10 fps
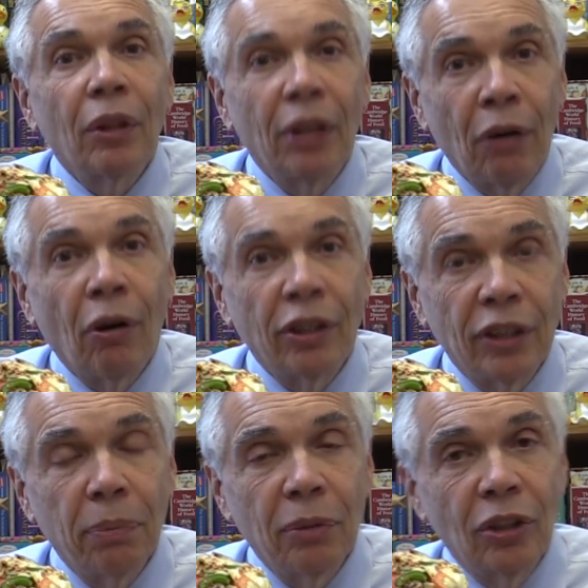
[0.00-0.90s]
there are
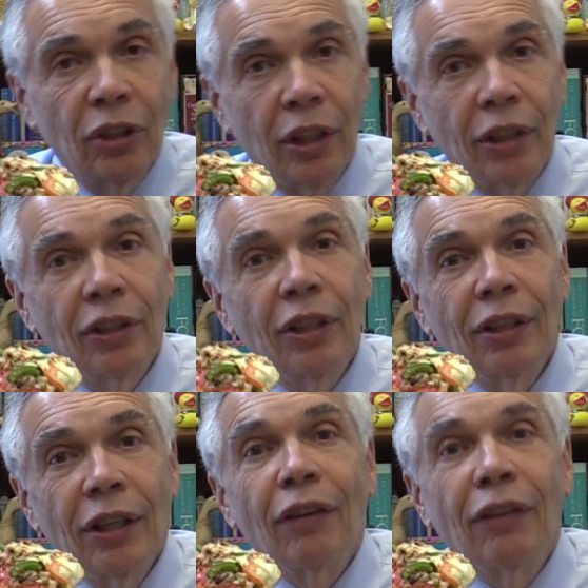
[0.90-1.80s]
substances
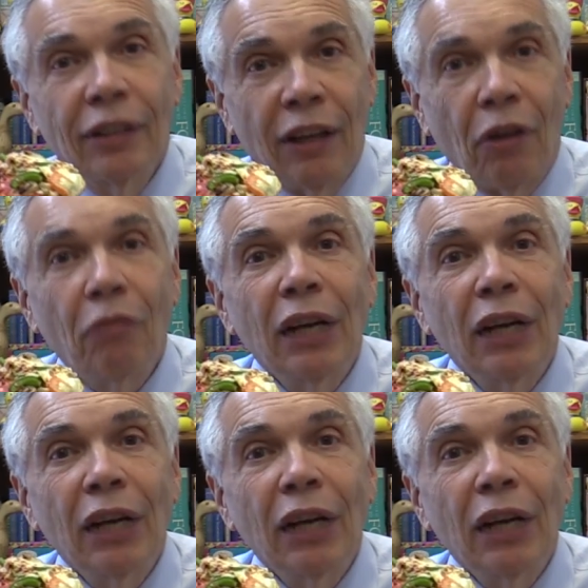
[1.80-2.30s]
that are